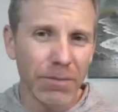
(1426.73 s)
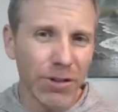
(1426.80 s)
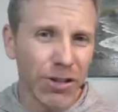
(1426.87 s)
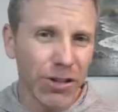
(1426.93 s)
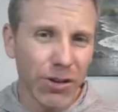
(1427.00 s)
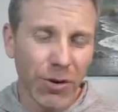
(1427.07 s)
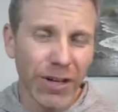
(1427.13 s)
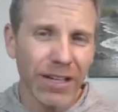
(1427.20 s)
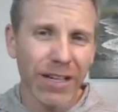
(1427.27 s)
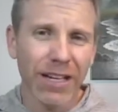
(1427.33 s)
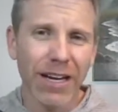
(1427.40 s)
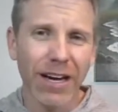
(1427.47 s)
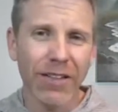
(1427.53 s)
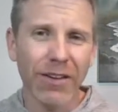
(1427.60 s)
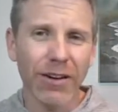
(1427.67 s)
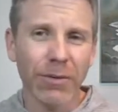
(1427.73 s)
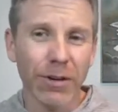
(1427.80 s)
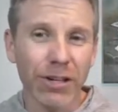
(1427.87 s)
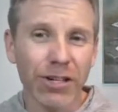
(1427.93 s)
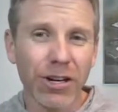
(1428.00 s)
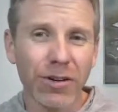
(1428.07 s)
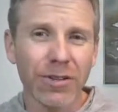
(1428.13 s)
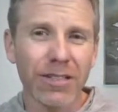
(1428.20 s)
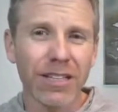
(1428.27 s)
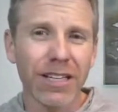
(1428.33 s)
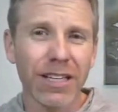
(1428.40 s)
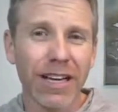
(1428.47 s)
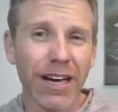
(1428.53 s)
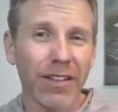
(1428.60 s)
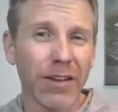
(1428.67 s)
joined together. We're chosen
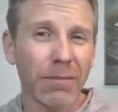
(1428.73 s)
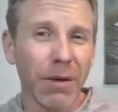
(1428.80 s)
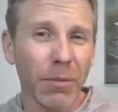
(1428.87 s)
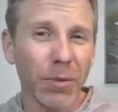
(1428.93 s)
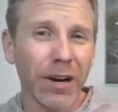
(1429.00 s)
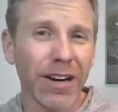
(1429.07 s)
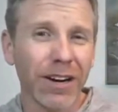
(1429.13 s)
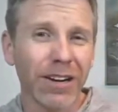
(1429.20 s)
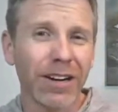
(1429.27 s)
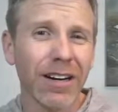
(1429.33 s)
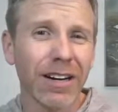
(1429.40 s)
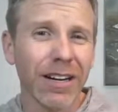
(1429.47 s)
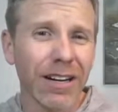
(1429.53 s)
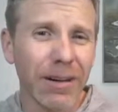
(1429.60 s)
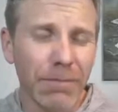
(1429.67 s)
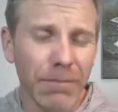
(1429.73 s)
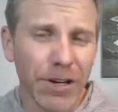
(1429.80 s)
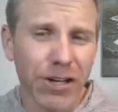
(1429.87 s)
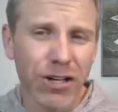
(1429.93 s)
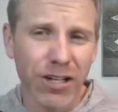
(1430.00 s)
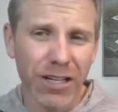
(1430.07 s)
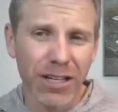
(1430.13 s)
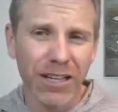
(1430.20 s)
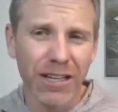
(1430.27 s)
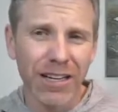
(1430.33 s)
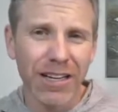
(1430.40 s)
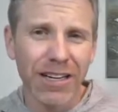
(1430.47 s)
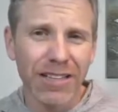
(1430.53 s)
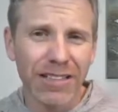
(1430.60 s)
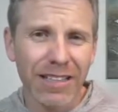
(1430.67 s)
together, but we're commissioned
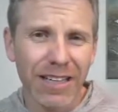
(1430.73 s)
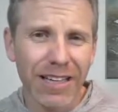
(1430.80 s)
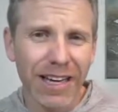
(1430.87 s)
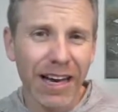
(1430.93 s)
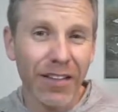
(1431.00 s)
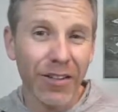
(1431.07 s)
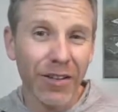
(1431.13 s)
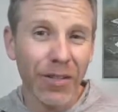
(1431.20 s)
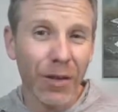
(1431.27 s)
together.